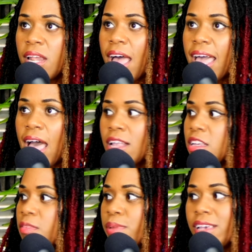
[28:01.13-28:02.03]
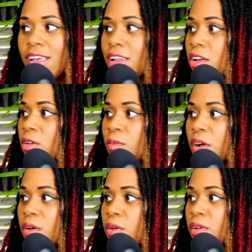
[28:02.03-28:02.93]
mm-hmm. like I just be getting on the
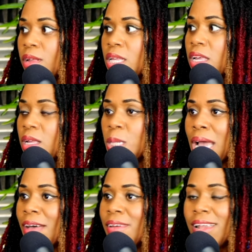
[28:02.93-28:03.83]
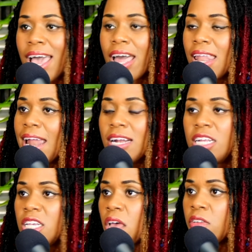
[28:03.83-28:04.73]
road and, and driving. Like a lot of these
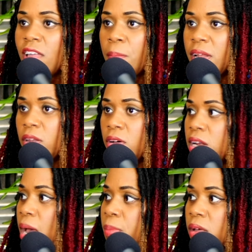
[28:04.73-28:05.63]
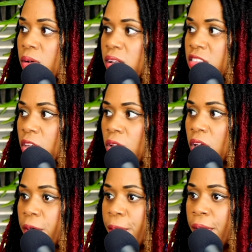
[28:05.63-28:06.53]
shows I've been doing, I've been going
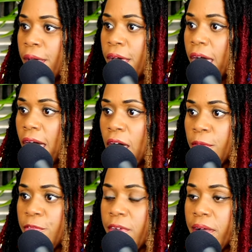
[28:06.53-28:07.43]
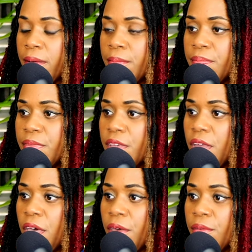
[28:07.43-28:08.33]
solo. Yeah. Um, from, you
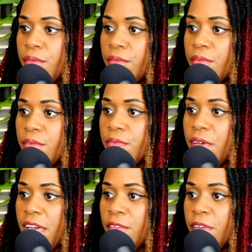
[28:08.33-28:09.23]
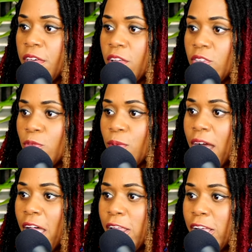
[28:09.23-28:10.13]
know, Fayetteville to
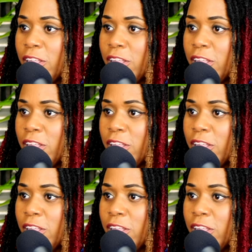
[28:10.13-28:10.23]
Raleigh